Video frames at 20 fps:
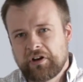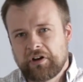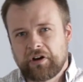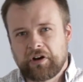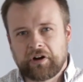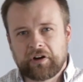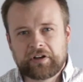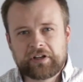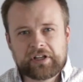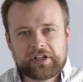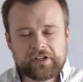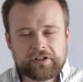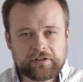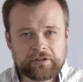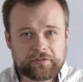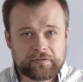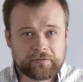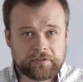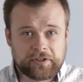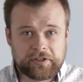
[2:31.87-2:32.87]
are
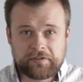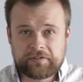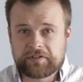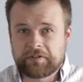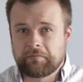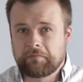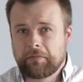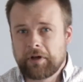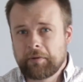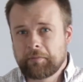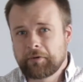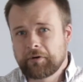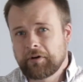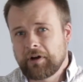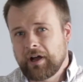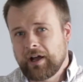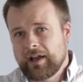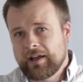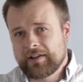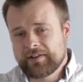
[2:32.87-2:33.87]
eager for you to
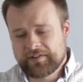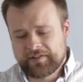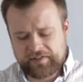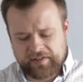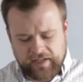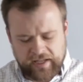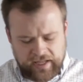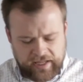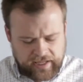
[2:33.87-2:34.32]
memorize,